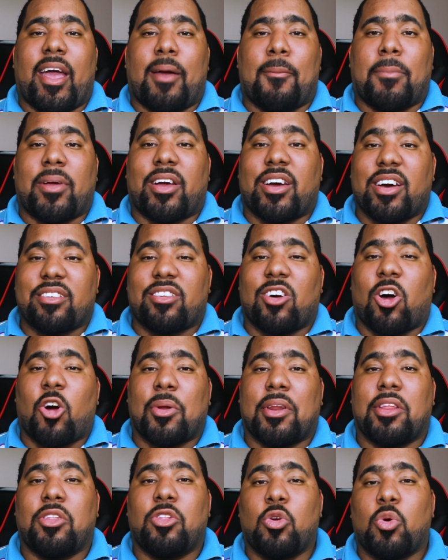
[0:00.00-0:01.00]
because I
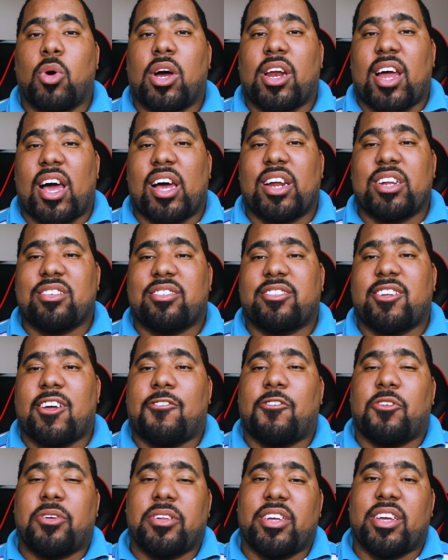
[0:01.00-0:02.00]
already knew a lot of the
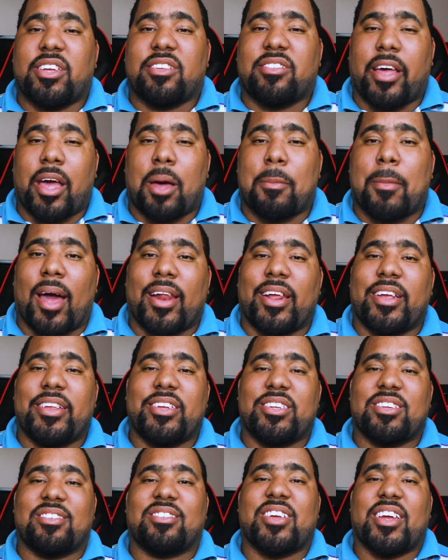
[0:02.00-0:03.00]
stuff on the exam, I didn't
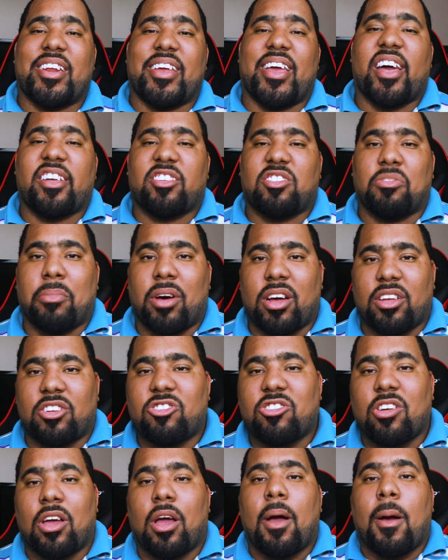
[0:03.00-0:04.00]
even study as
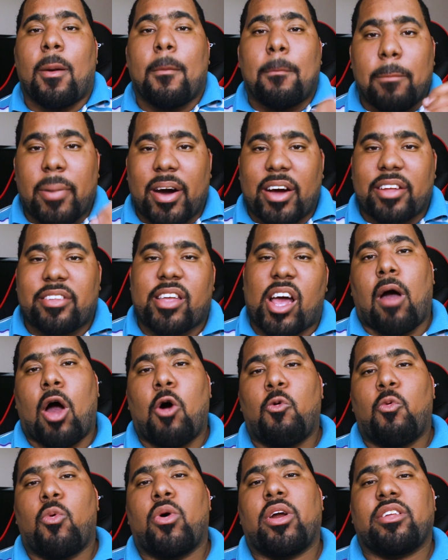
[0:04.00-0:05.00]
much, but I
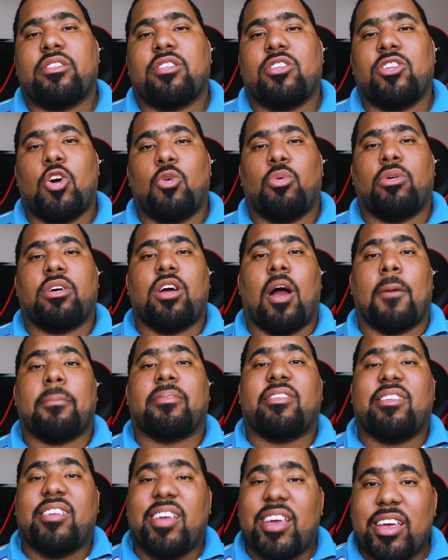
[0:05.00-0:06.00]
wanted to know what
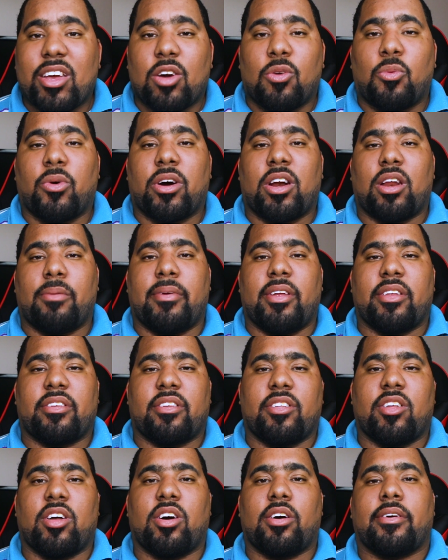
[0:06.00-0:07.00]
CompTIA wanted me
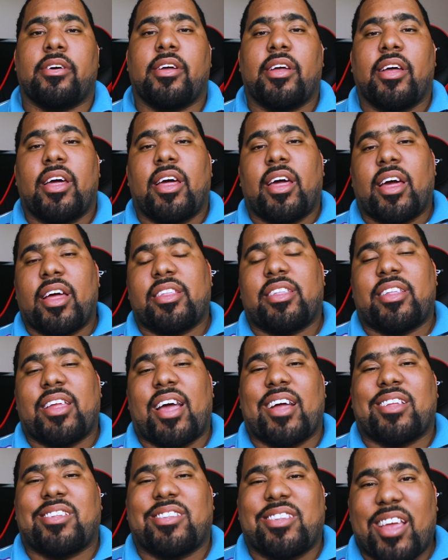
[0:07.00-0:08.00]
to know, and
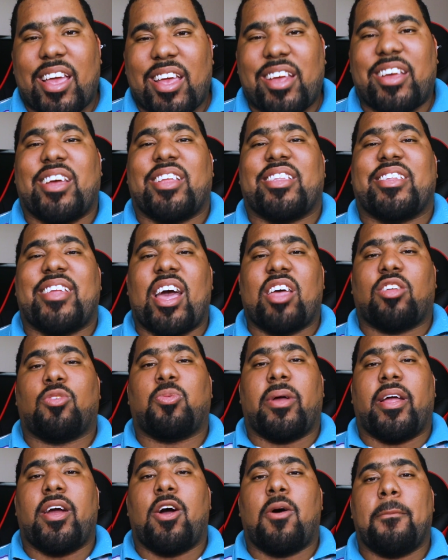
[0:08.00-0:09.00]
I think that's
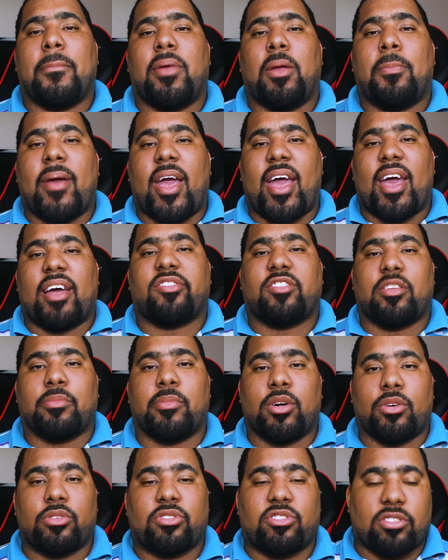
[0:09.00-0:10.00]
what helped me pass the
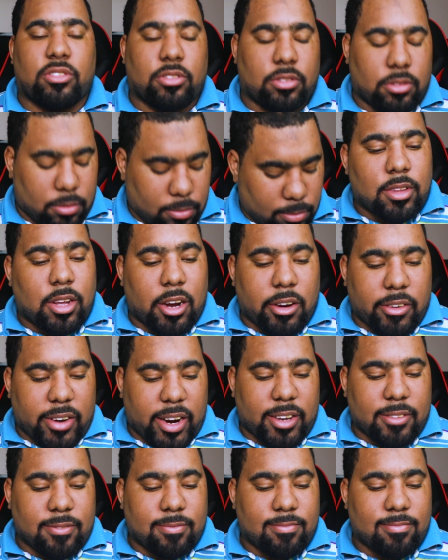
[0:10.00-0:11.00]
most. All right.